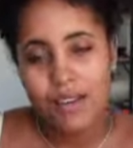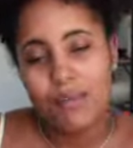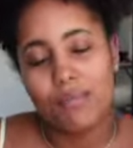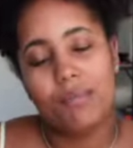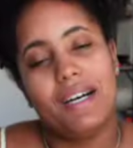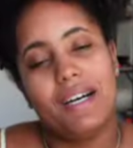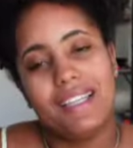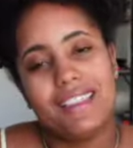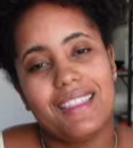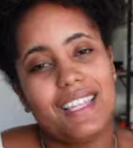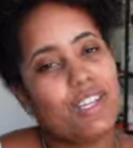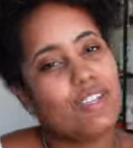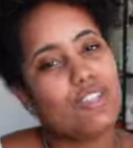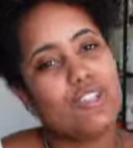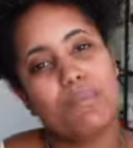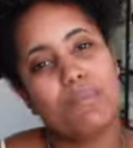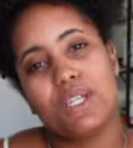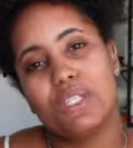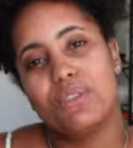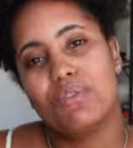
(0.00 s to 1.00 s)
But thank you
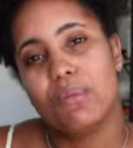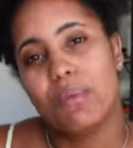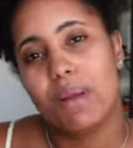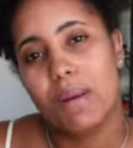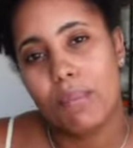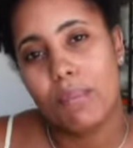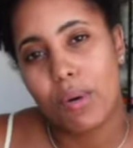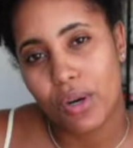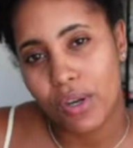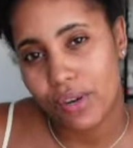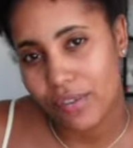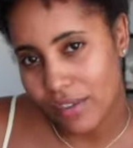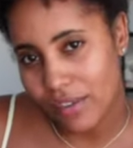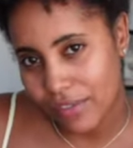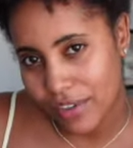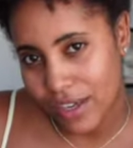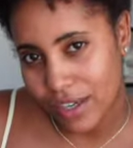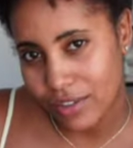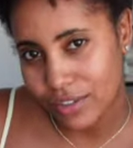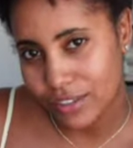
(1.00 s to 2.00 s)
so much for being part of our
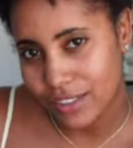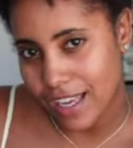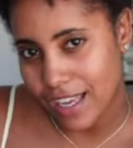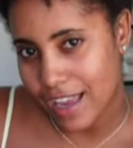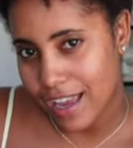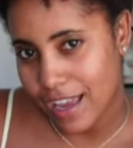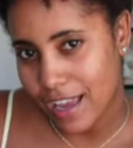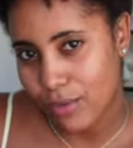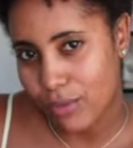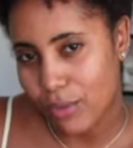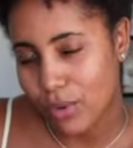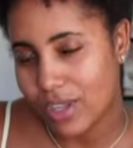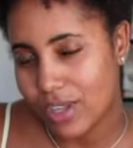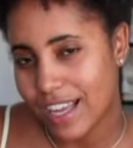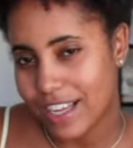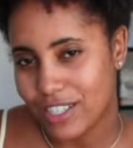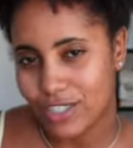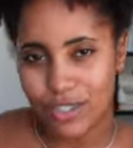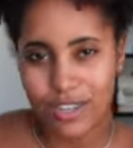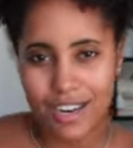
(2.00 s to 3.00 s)
field, and we'll
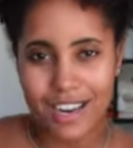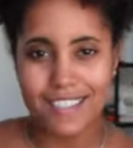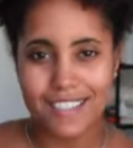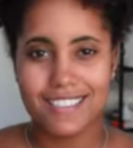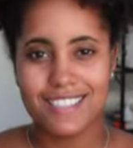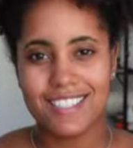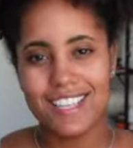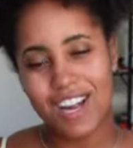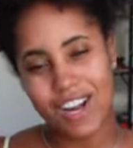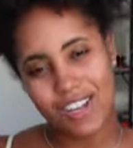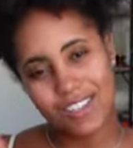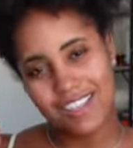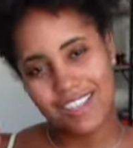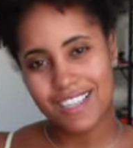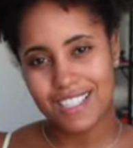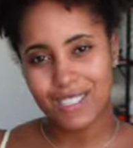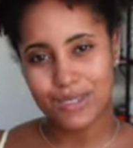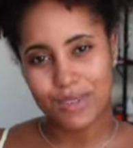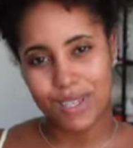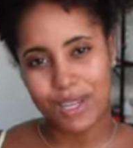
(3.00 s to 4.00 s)
catch you guys on the
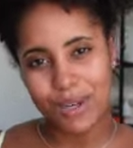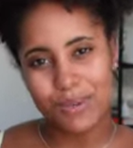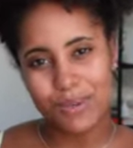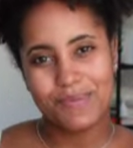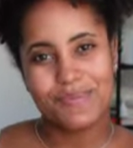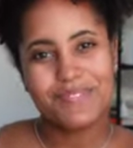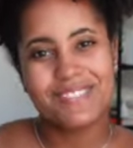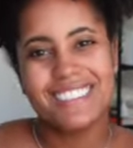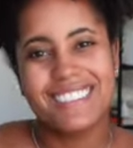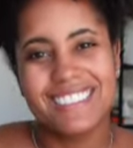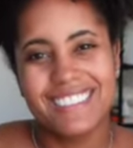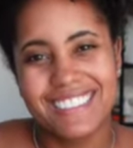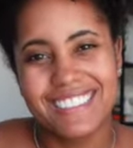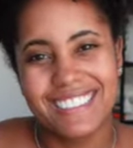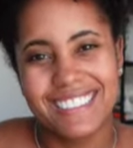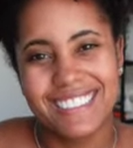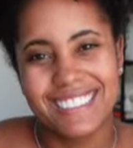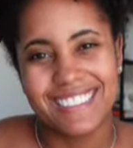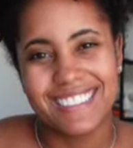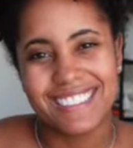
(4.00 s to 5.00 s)
next video.
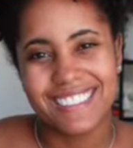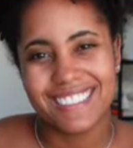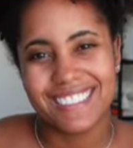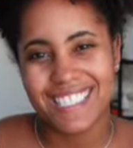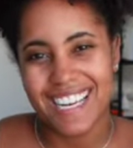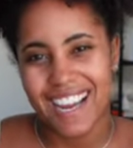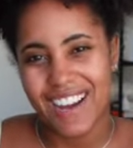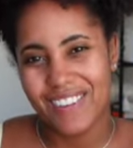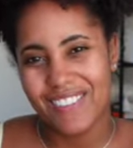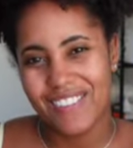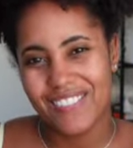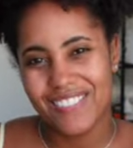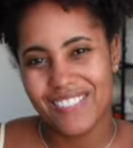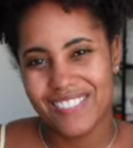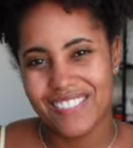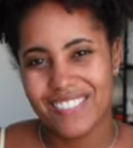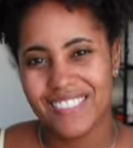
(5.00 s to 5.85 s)
Ciao.